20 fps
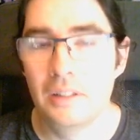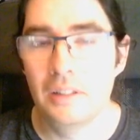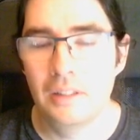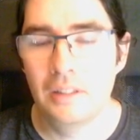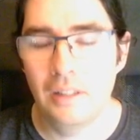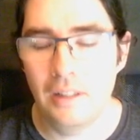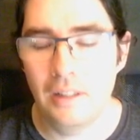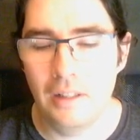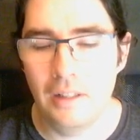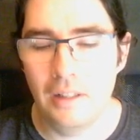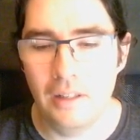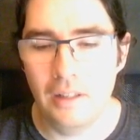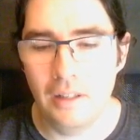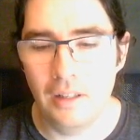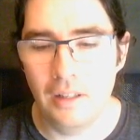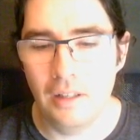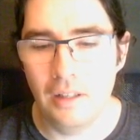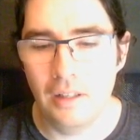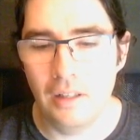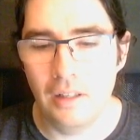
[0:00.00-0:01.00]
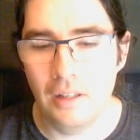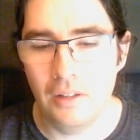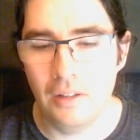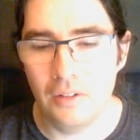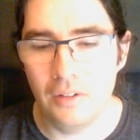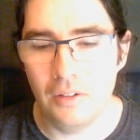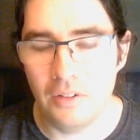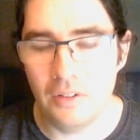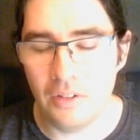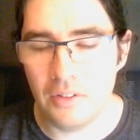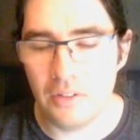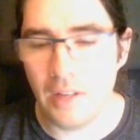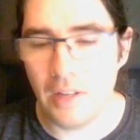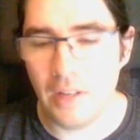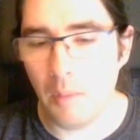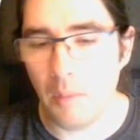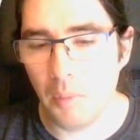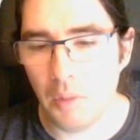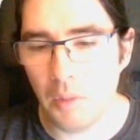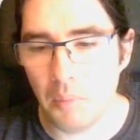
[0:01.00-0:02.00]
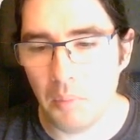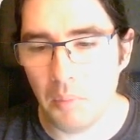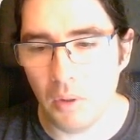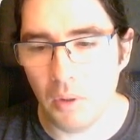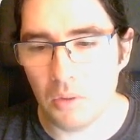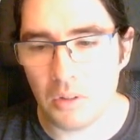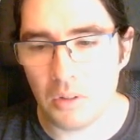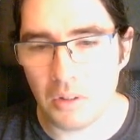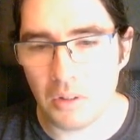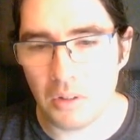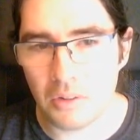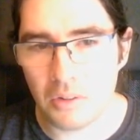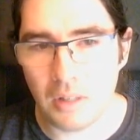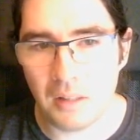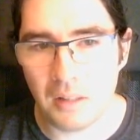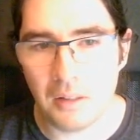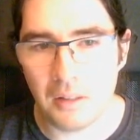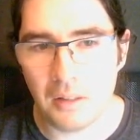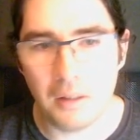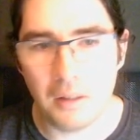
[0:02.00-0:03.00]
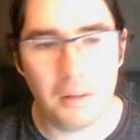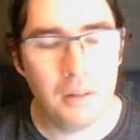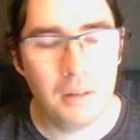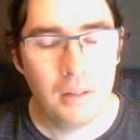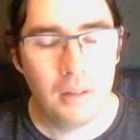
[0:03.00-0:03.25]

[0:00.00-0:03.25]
There's a set being built in the cellar.